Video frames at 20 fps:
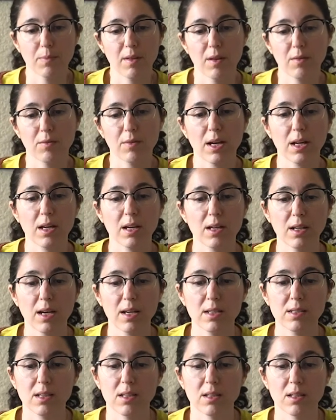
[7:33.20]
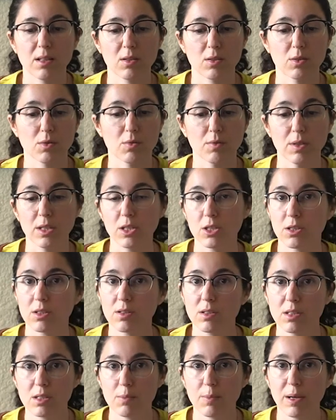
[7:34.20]
recognizing that there's regional
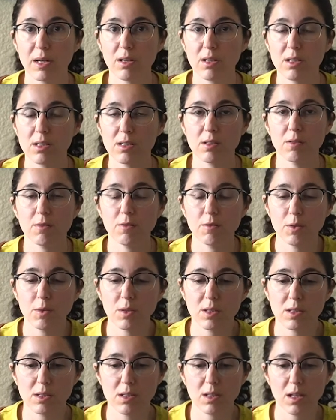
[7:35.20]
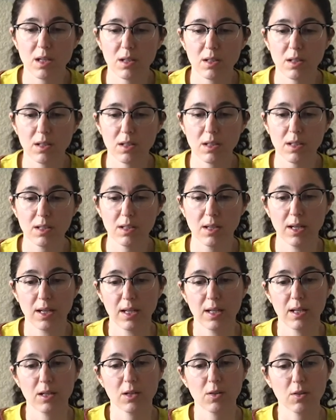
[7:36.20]
disparities in food insecurity
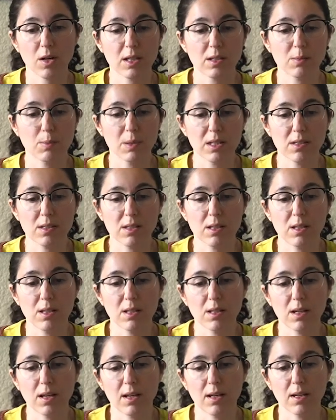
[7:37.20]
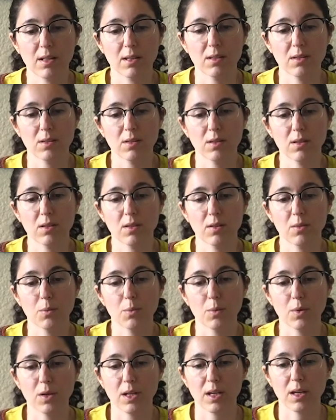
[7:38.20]
across BC and
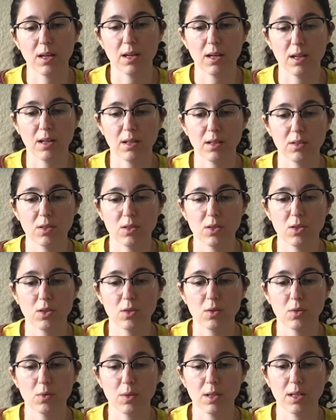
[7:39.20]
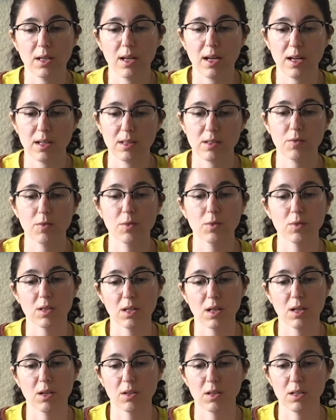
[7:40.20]
working to enhance food
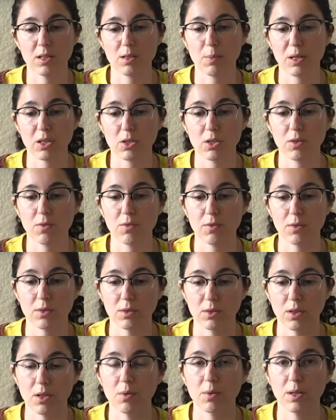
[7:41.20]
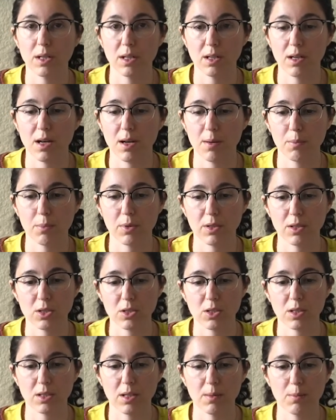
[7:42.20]
security, especially for low-income British
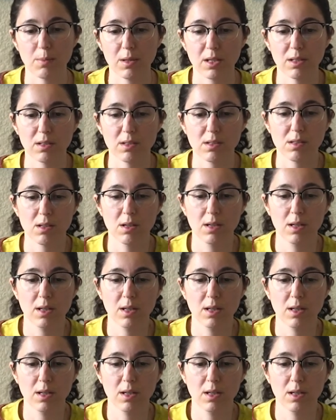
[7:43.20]
Columbians,